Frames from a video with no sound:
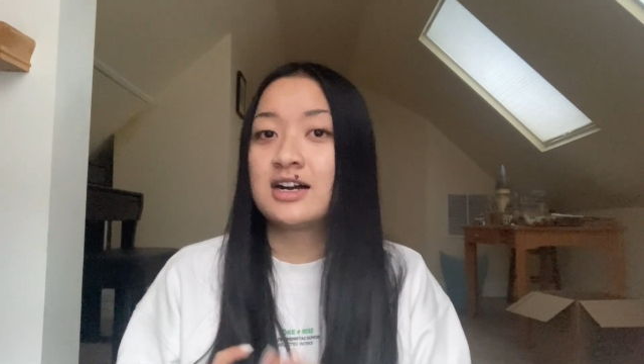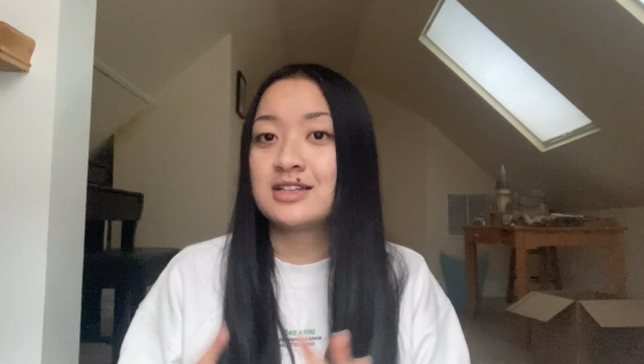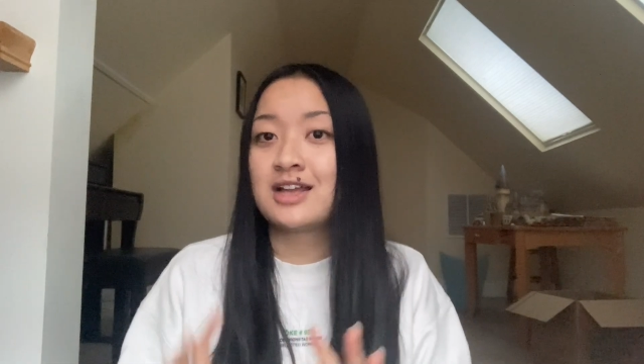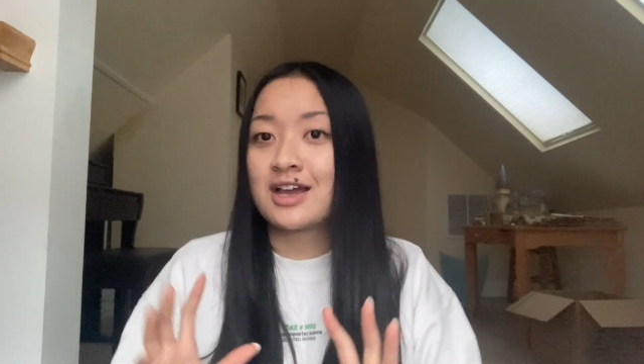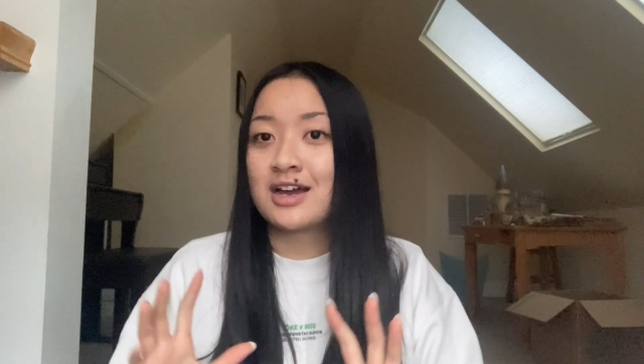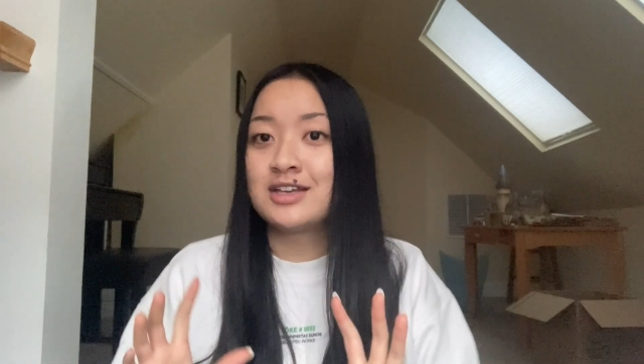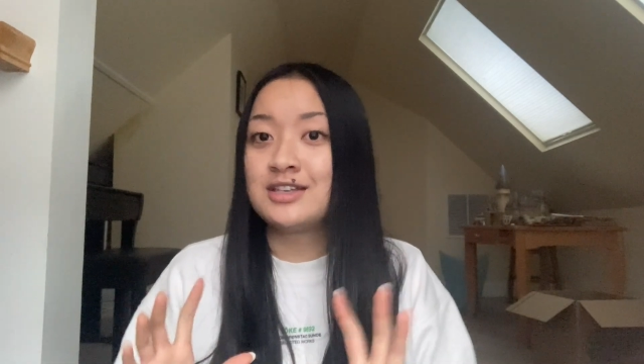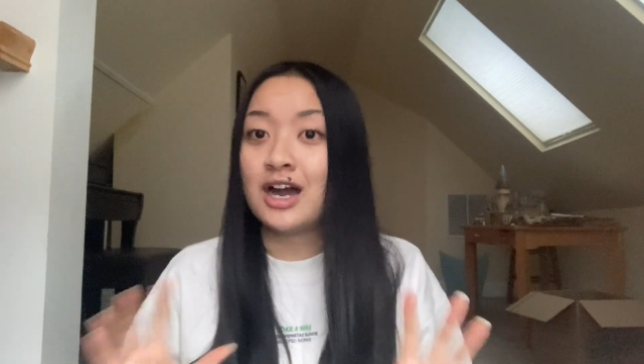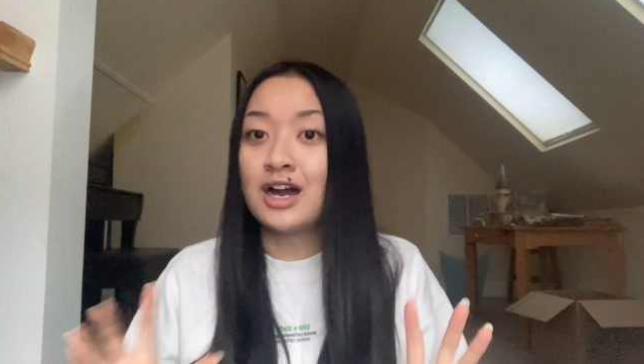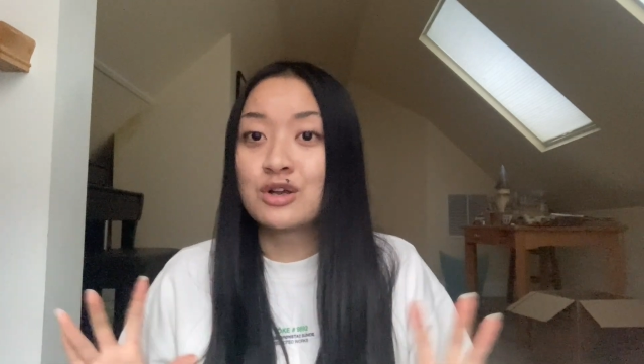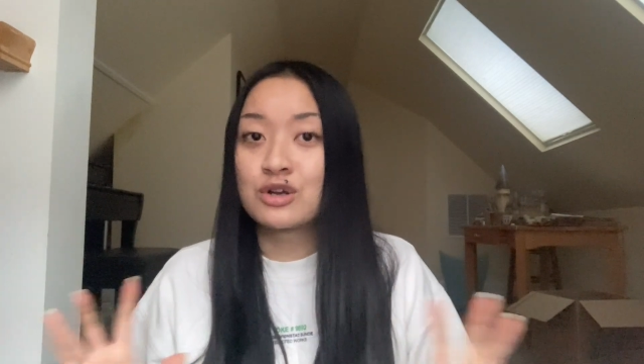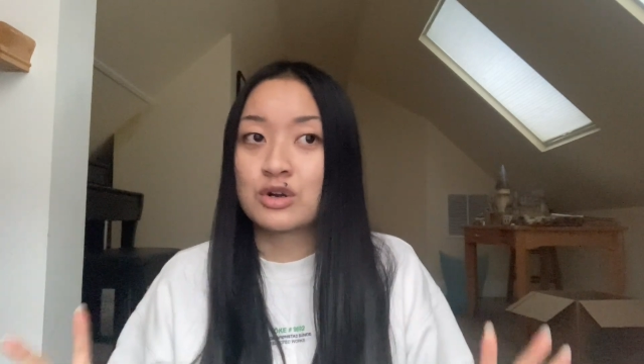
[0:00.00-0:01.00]
like a
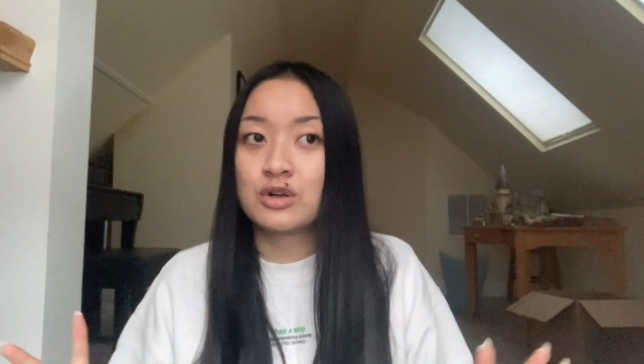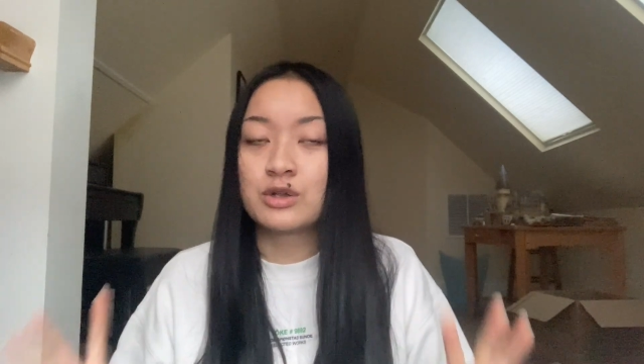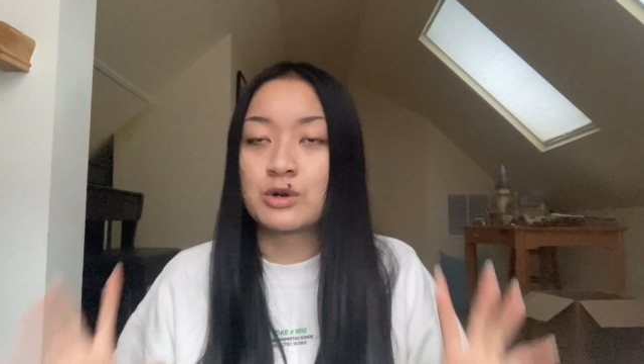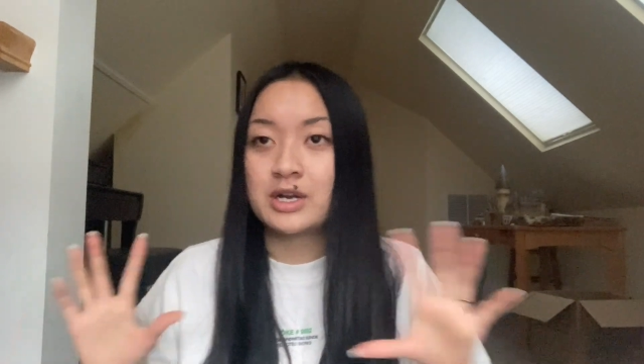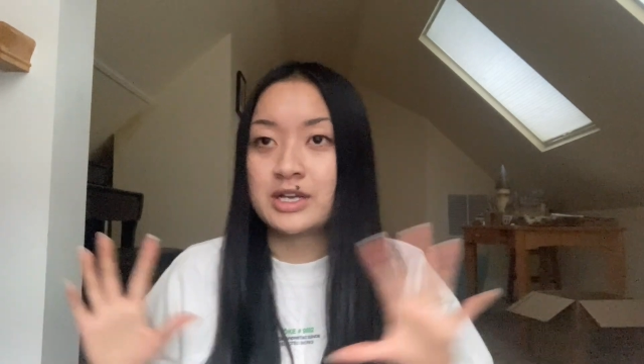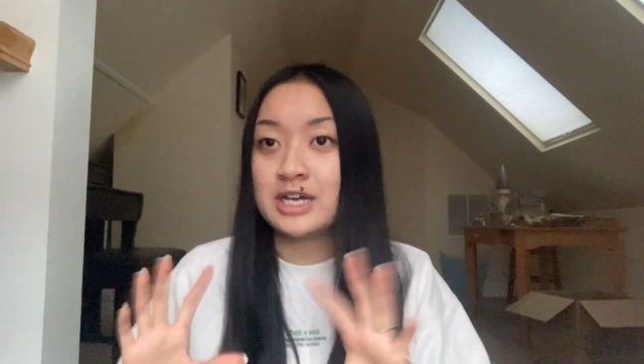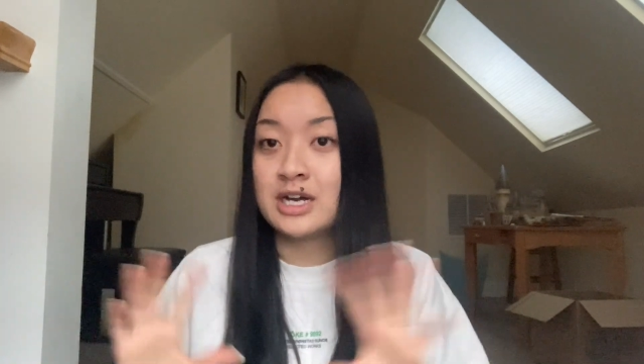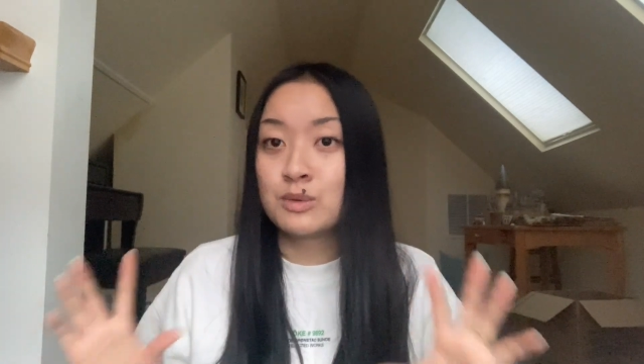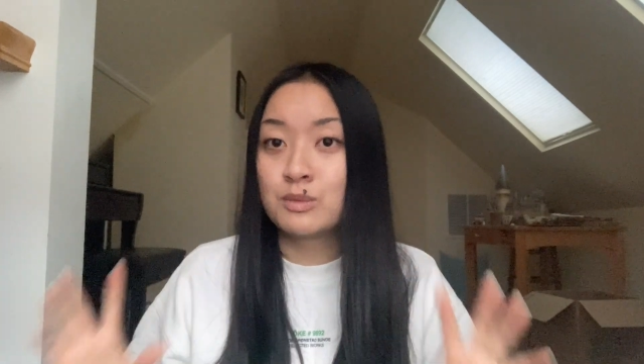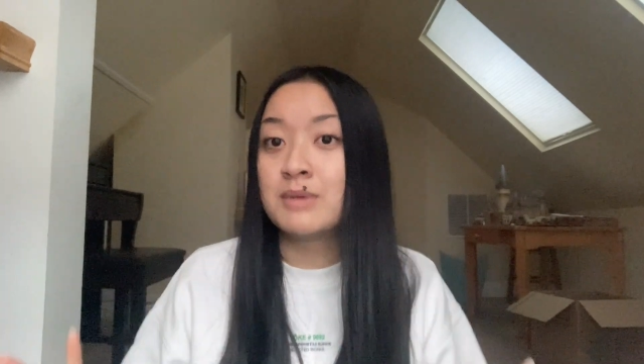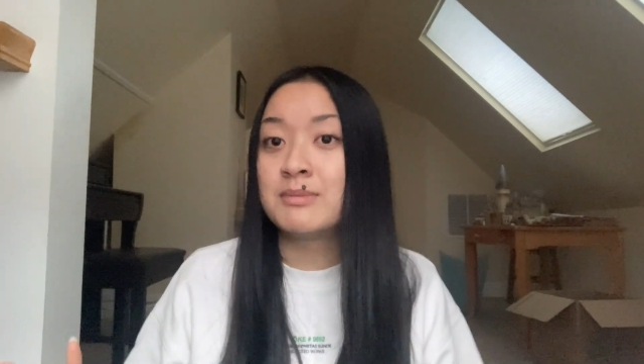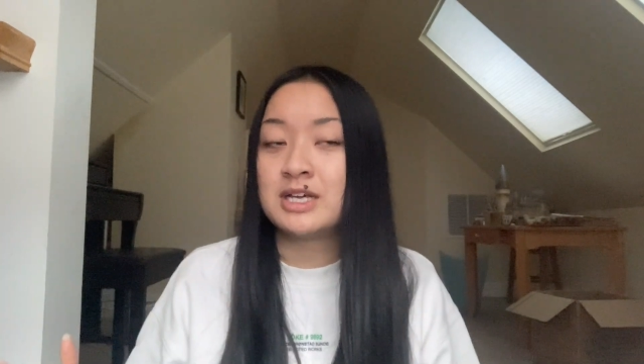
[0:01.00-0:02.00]
young girl or a young
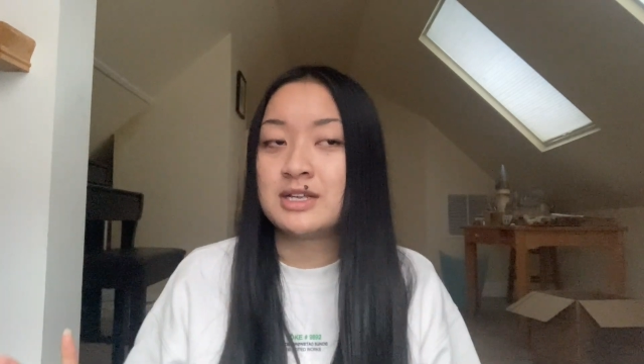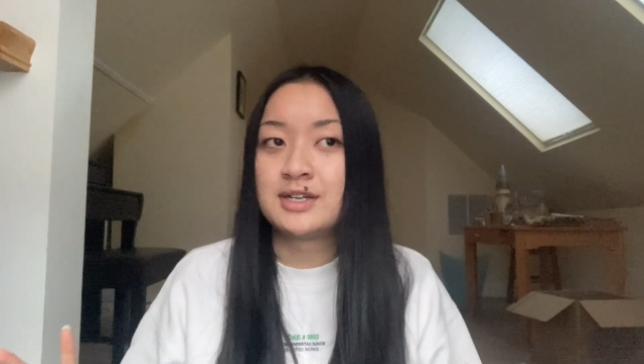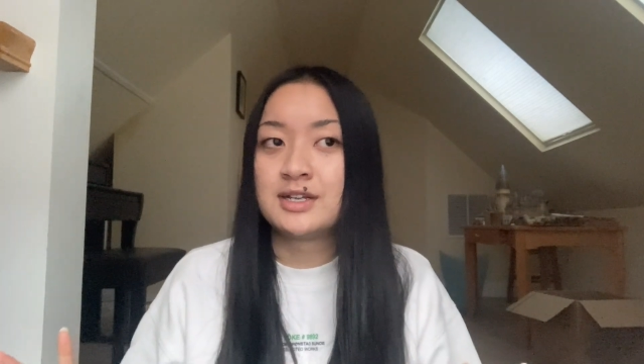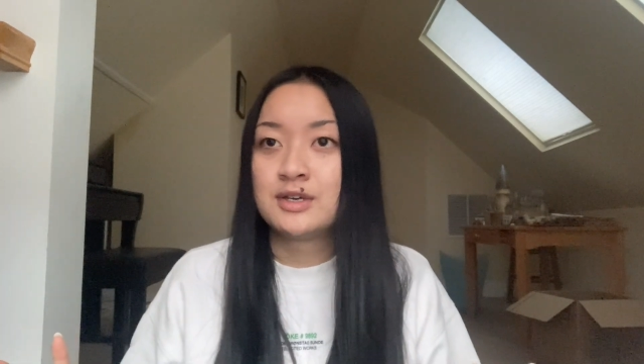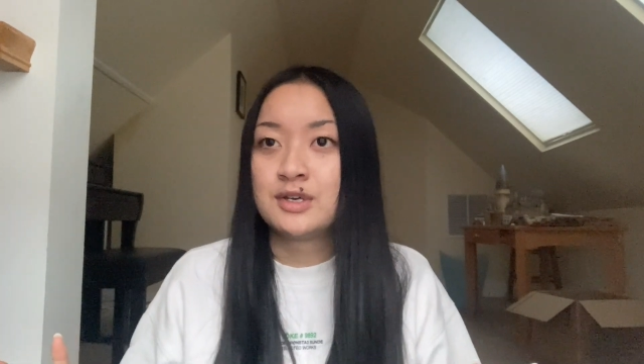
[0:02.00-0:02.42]
woman